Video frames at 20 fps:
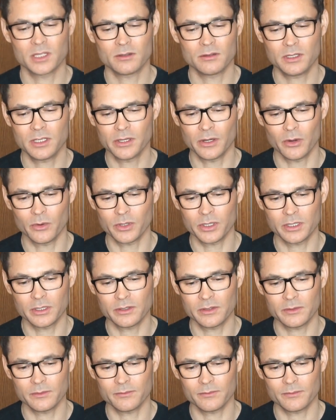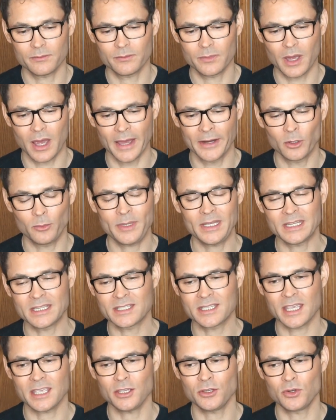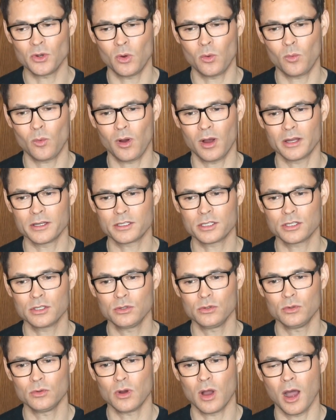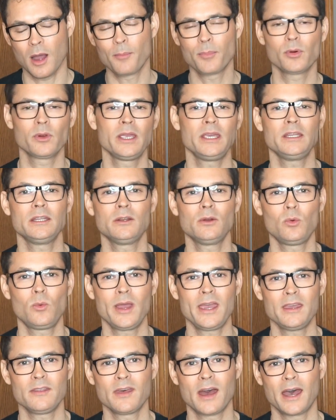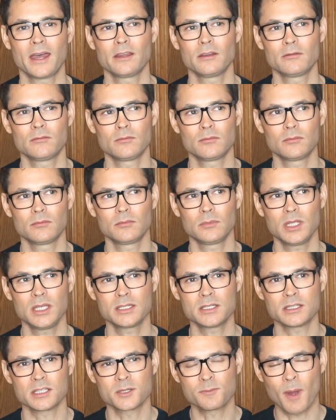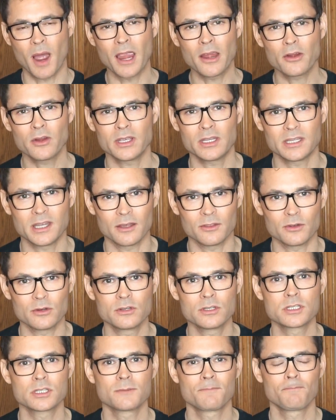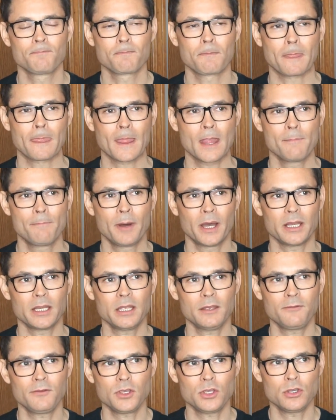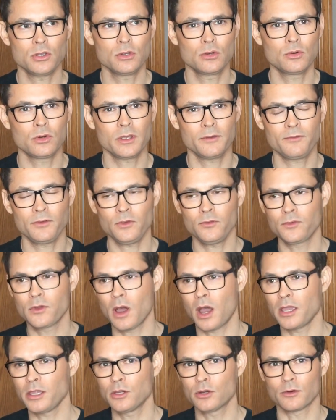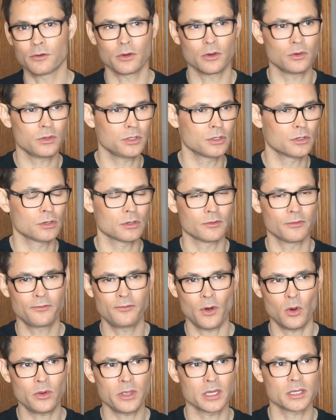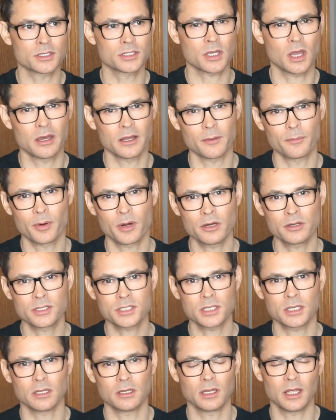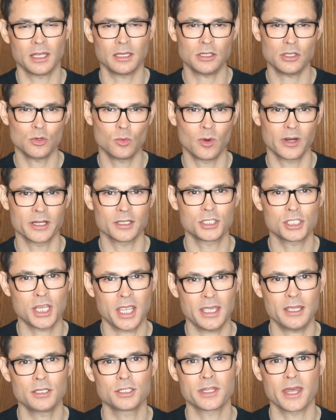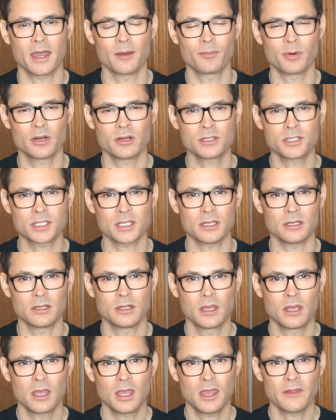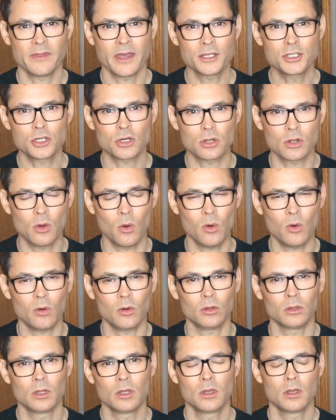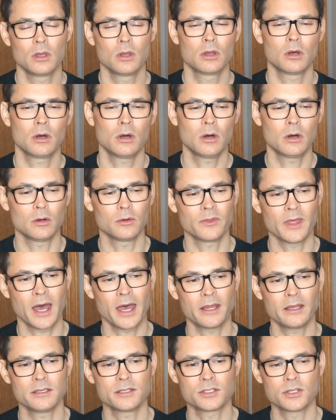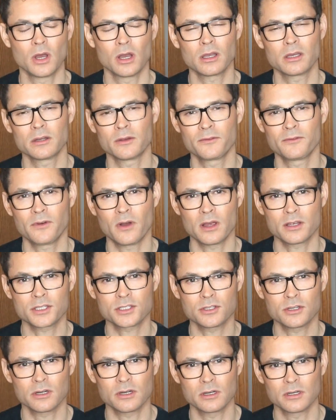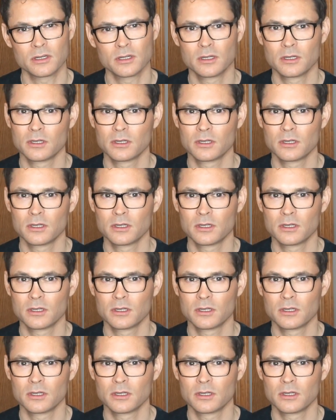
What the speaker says: You know, I don't mean to say you don't want to operate in a way that is inspiring to others, but if you've got your focus on a person and you want to change that person, and that's your goal, oh, that is not going to foster,